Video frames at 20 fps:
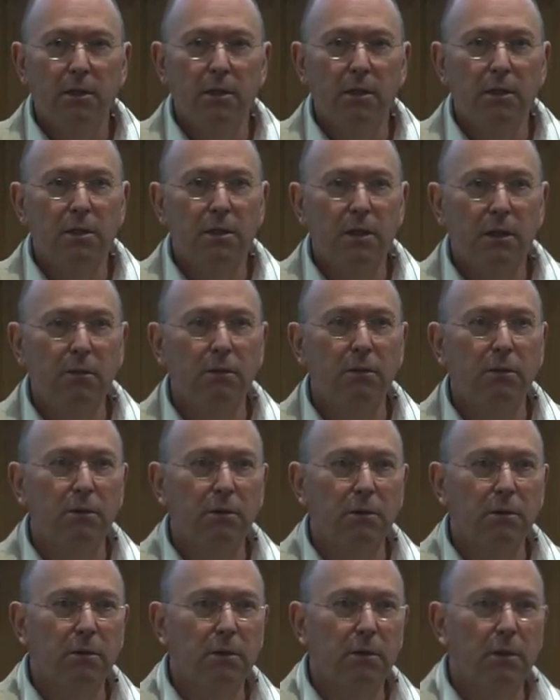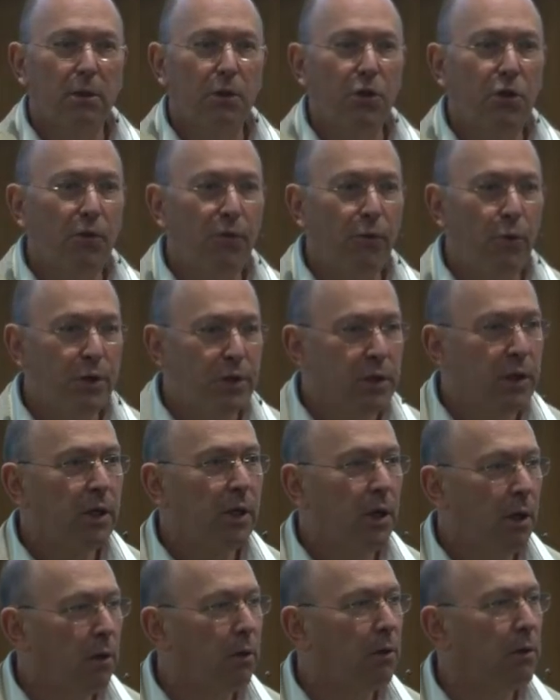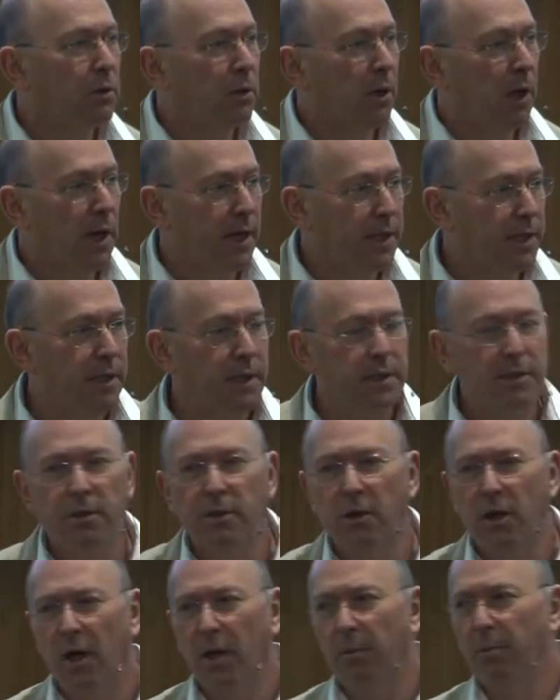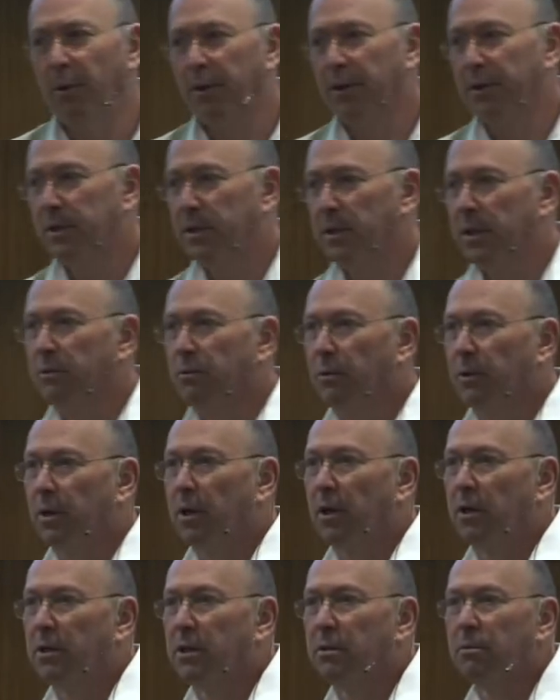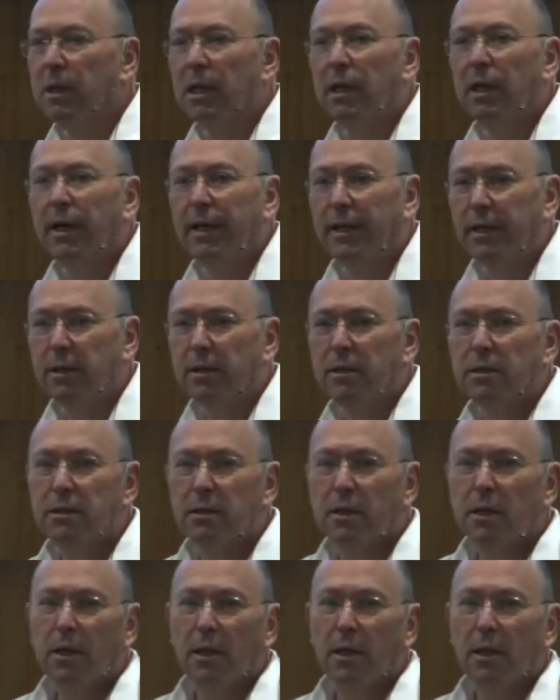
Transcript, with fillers: So you've always got to hold your ideas and your hypotheses with gossamer lightness